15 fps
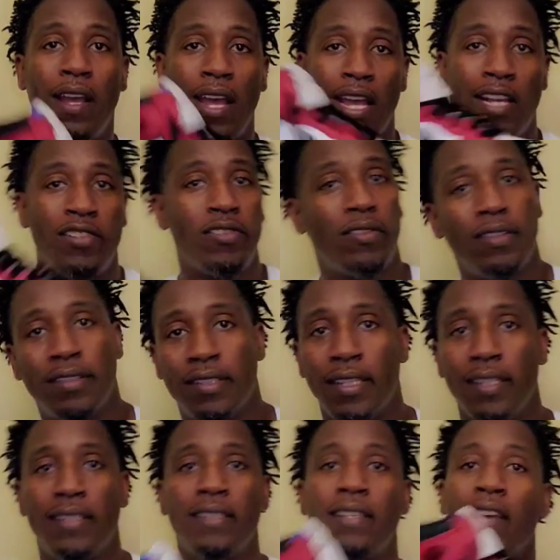Air Jordan
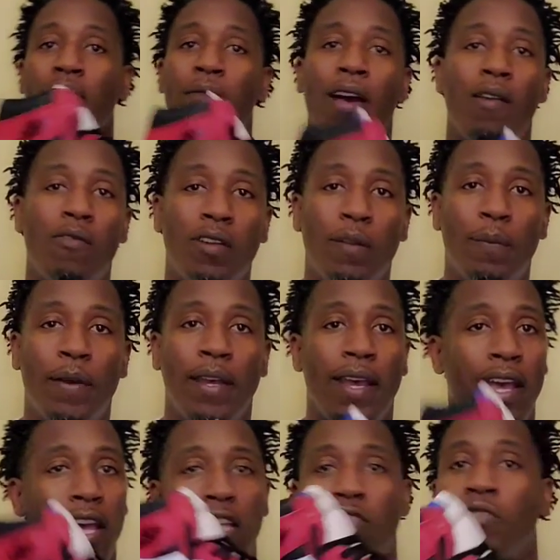6s, everybody want a pair.
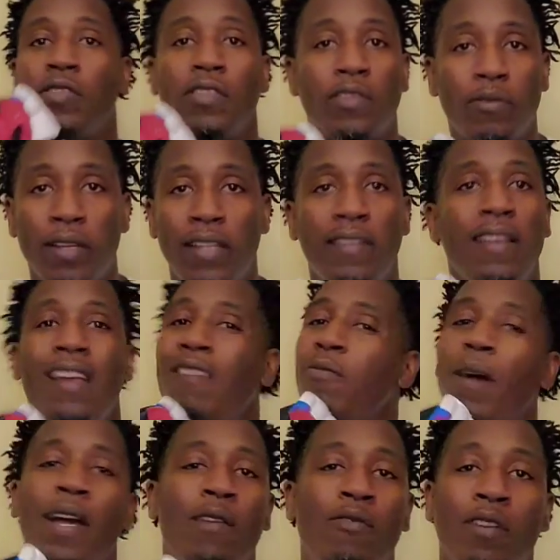Air Jordan 3s,
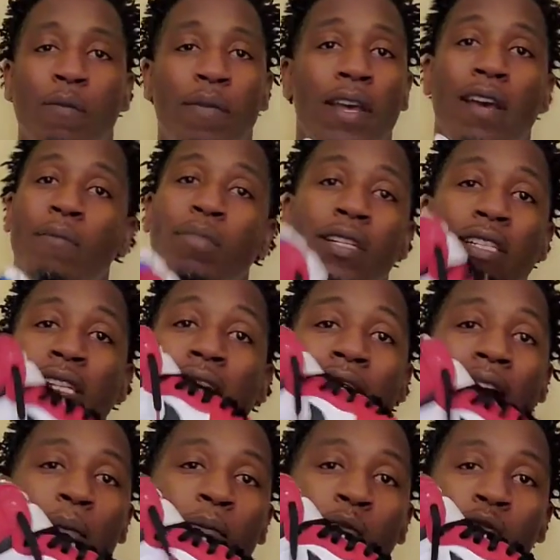everybody want a pair. But
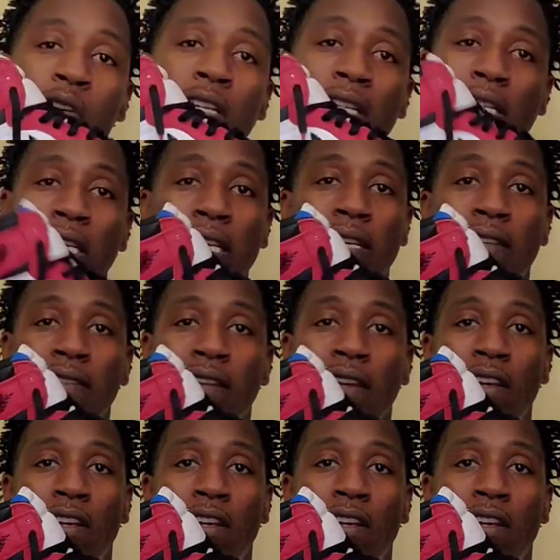not more than these.